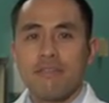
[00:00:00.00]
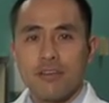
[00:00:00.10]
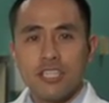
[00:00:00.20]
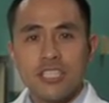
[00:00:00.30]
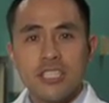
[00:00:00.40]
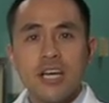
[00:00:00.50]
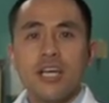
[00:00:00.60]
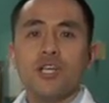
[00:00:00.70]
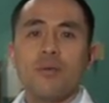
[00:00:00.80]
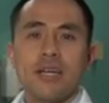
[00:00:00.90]
First,
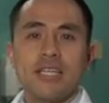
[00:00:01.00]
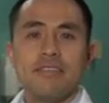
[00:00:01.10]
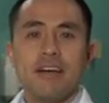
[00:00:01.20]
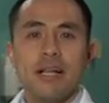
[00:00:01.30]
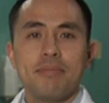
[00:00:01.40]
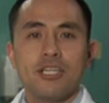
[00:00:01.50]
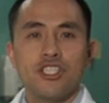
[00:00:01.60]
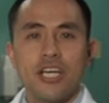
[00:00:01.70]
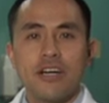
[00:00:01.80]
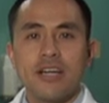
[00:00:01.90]
you want to develop a
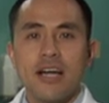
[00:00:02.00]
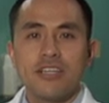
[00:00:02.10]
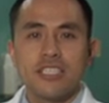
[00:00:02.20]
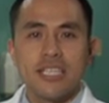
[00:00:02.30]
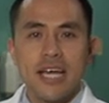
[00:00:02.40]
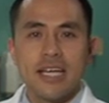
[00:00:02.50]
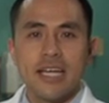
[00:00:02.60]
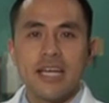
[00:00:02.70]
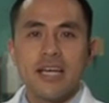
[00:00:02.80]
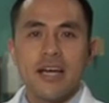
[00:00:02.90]
shared
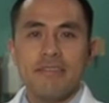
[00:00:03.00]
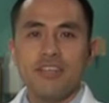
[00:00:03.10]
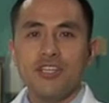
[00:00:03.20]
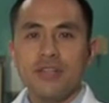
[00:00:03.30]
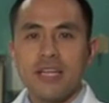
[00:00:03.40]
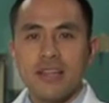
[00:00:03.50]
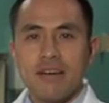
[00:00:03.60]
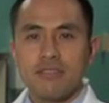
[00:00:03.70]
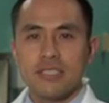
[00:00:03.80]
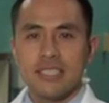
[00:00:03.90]
understanding of
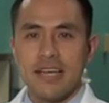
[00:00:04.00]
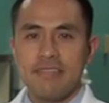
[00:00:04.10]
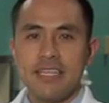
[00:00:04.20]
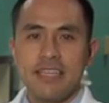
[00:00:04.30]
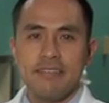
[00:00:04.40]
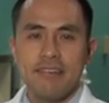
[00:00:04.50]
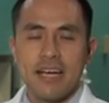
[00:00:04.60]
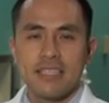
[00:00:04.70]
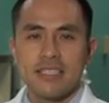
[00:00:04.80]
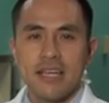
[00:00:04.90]
unit-level safety
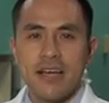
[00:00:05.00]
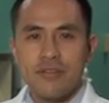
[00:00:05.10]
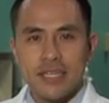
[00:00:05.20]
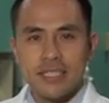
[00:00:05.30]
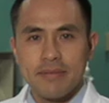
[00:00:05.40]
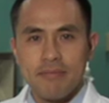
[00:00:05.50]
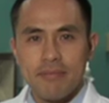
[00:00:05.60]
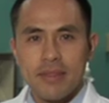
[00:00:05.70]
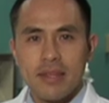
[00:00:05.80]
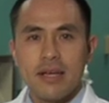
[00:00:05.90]
defects and risk.
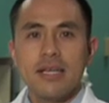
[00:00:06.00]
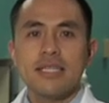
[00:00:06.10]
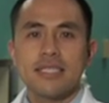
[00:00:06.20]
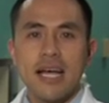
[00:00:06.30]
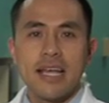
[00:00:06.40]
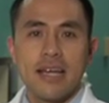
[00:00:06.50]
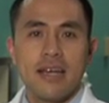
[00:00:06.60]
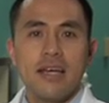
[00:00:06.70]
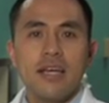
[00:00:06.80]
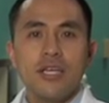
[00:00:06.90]
Second,
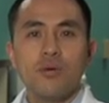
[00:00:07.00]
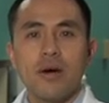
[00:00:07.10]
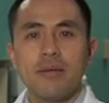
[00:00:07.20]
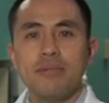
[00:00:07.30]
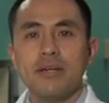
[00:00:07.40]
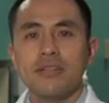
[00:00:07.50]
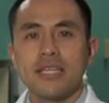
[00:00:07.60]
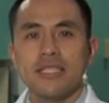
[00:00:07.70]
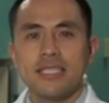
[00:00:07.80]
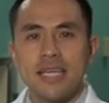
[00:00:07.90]
you want to build
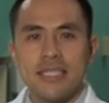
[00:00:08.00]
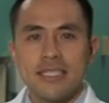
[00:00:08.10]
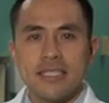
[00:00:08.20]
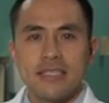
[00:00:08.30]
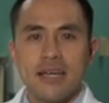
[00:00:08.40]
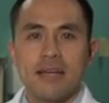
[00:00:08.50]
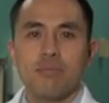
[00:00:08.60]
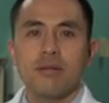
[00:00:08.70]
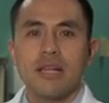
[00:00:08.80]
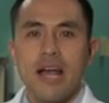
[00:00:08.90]
consensus and a
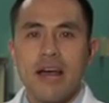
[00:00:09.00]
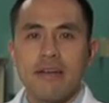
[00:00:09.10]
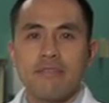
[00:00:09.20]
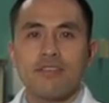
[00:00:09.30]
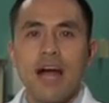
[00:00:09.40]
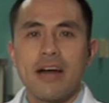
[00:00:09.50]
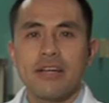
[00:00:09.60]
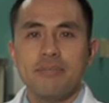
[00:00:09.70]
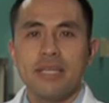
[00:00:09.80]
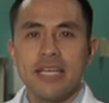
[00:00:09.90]
plan for how
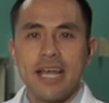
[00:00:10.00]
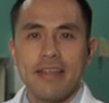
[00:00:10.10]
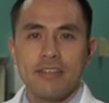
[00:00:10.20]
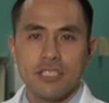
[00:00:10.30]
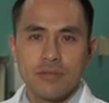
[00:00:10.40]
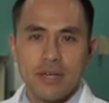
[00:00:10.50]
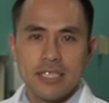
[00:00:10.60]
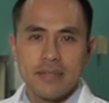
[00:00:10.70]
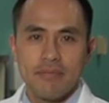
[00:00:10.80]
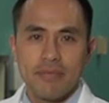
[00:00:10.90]
to mitigate those risks.